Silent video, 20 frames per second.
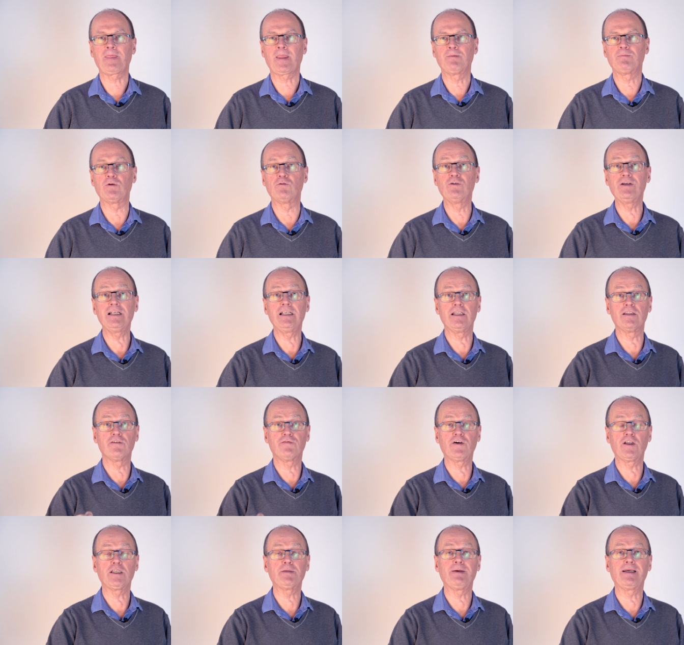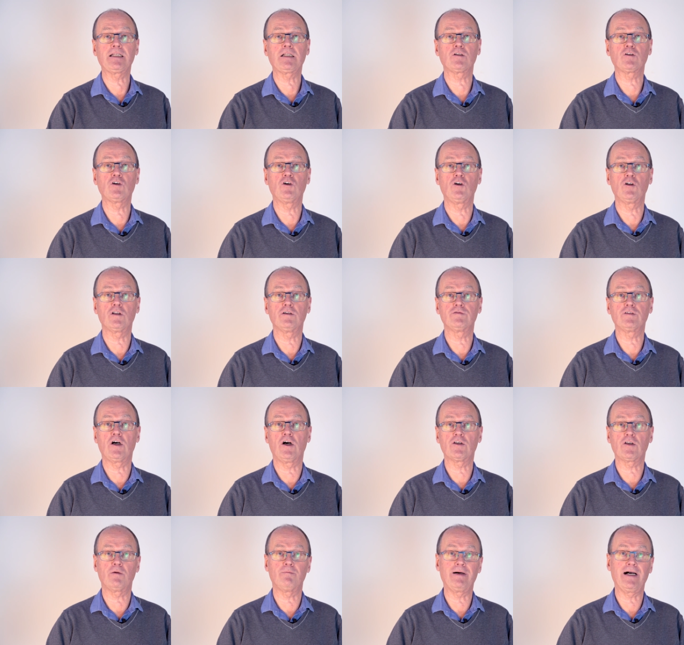But really the fundamental call of
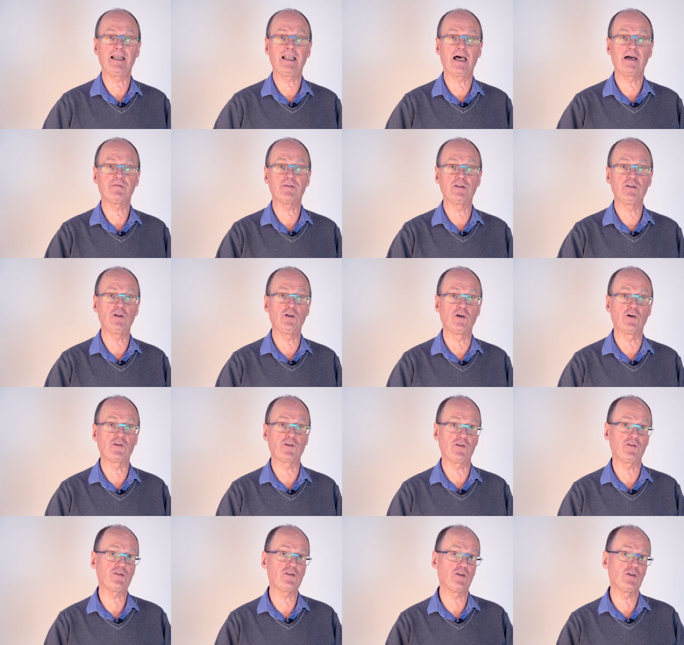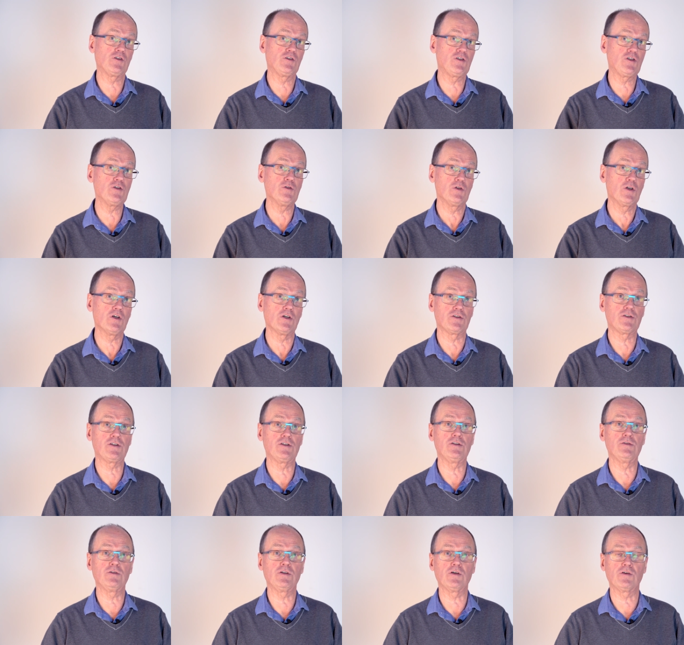God on my life and yours is to do good, to
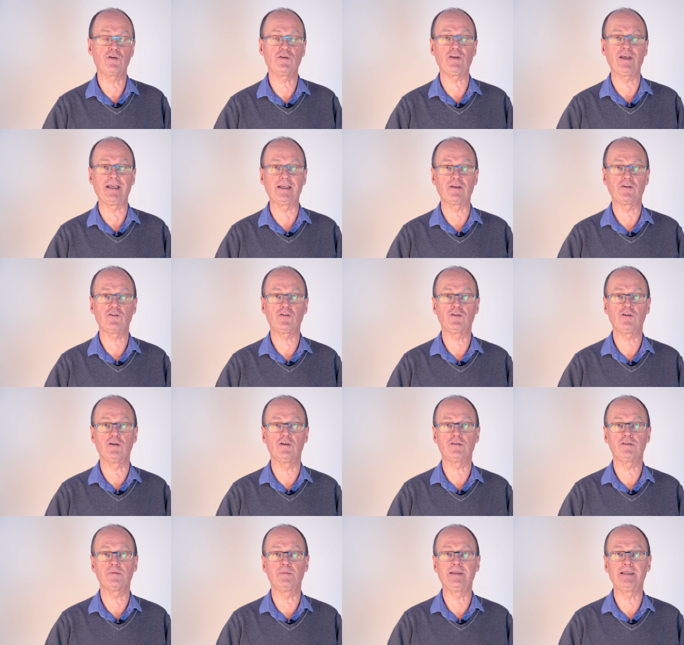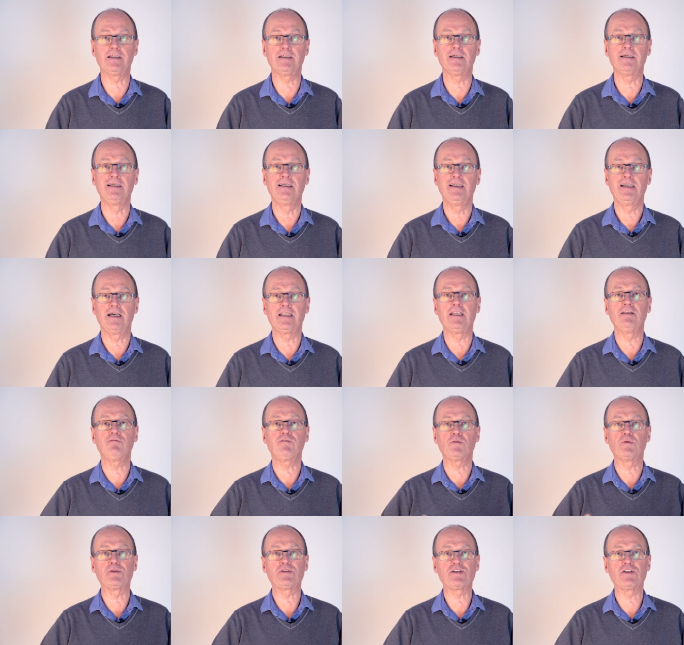do good things, to, to be a, an
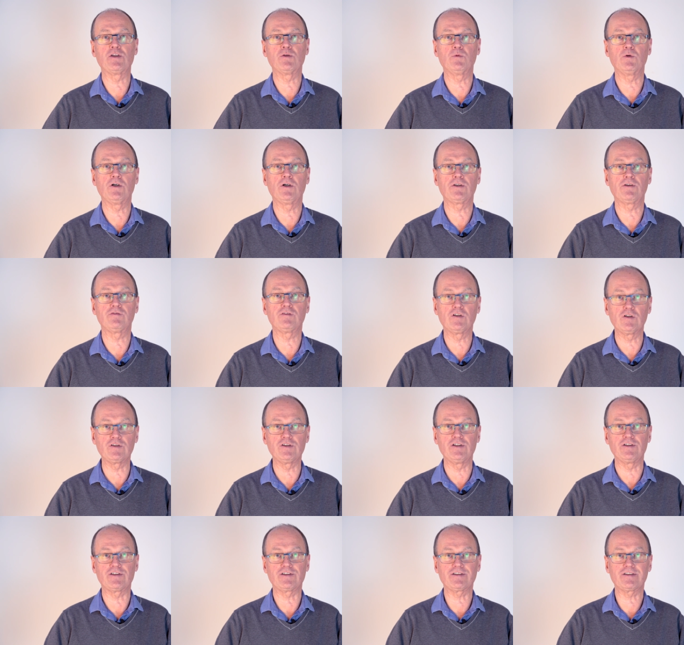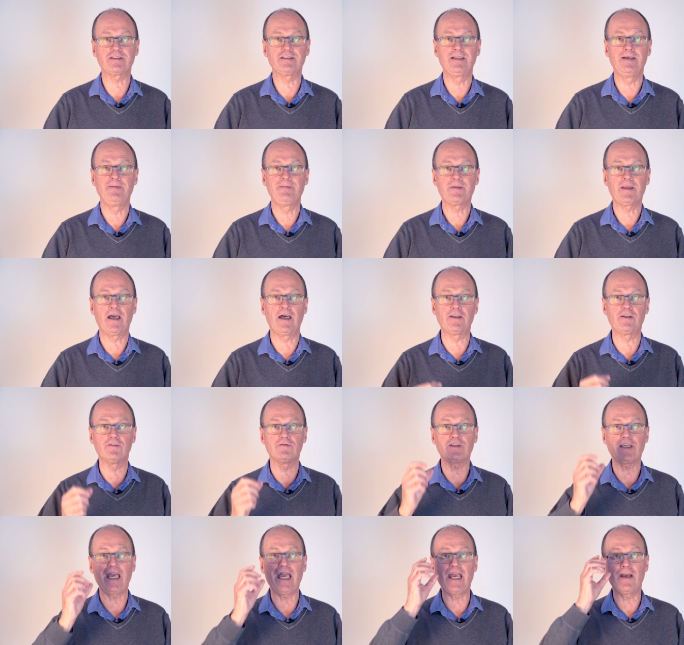influence in the world of goodness and
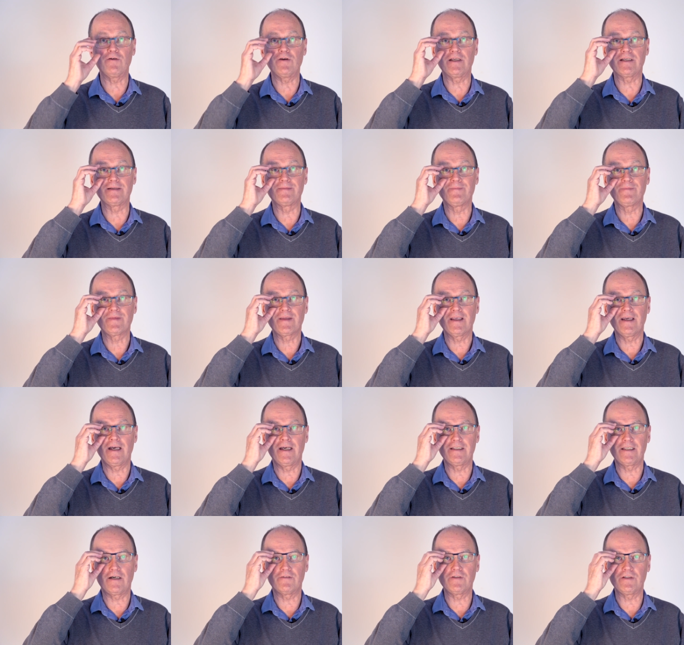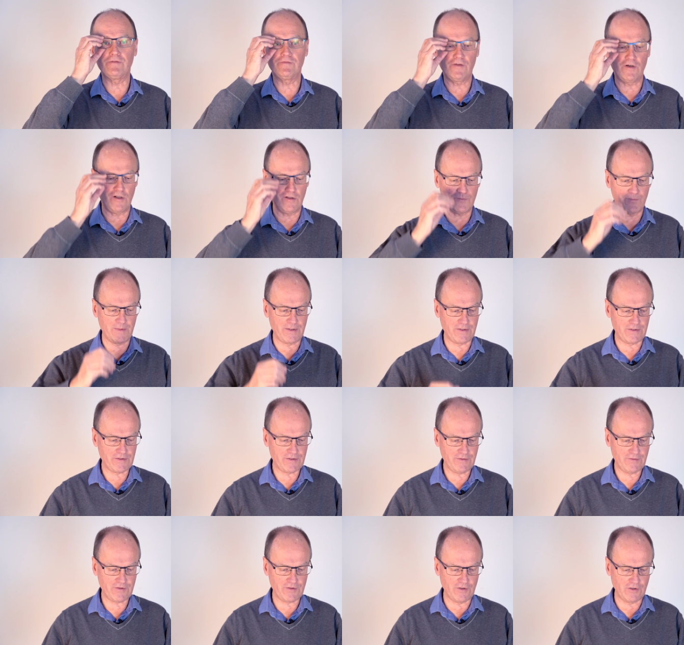of caring and of involvement.
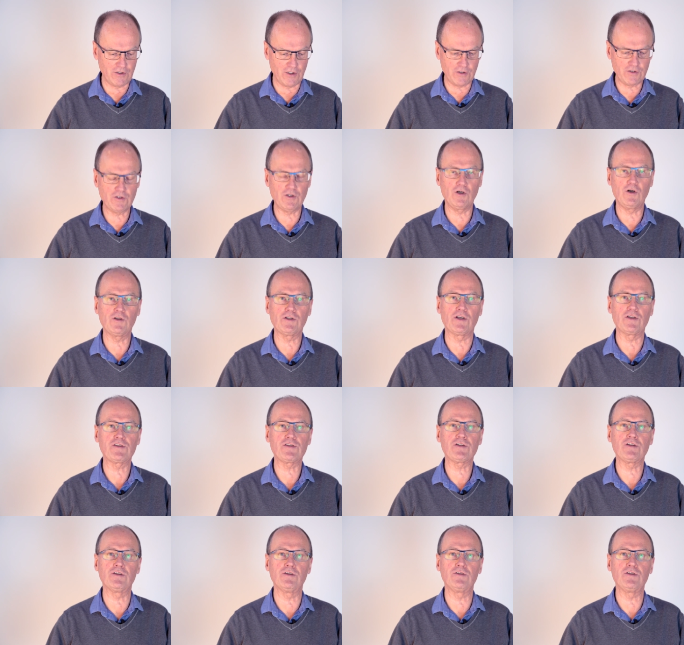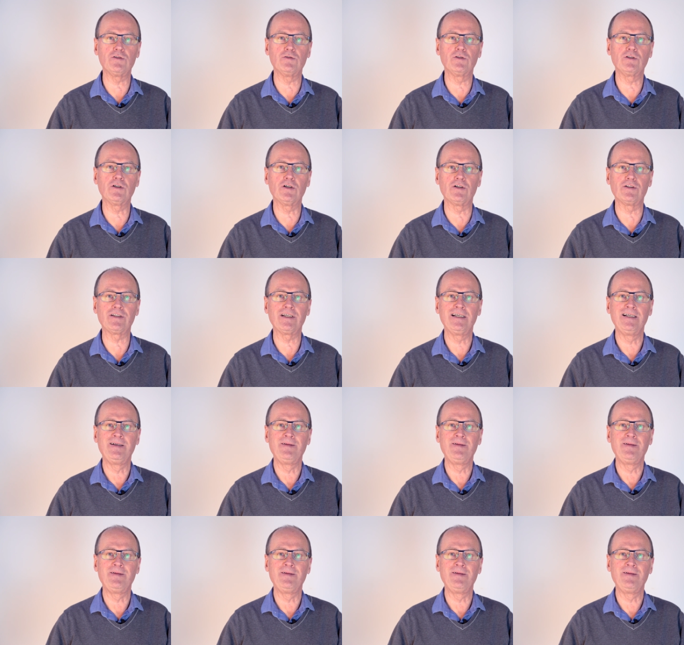So God called us to do good.